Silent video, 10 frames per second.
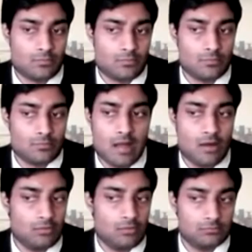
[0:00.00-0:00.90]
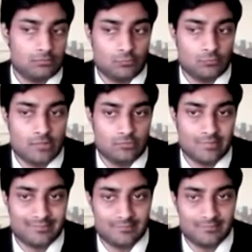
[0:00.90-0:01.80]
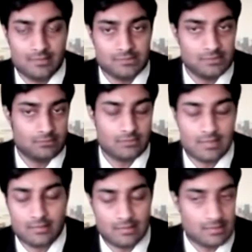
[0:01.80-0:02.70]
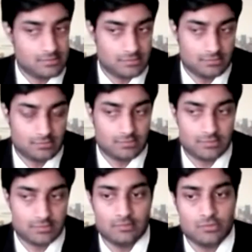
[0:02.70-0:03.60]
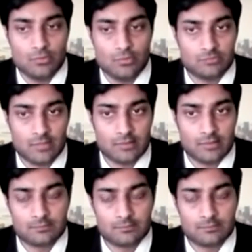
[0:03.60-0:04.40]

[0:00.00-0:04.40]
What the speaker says: how value investors get an edge here in the US market.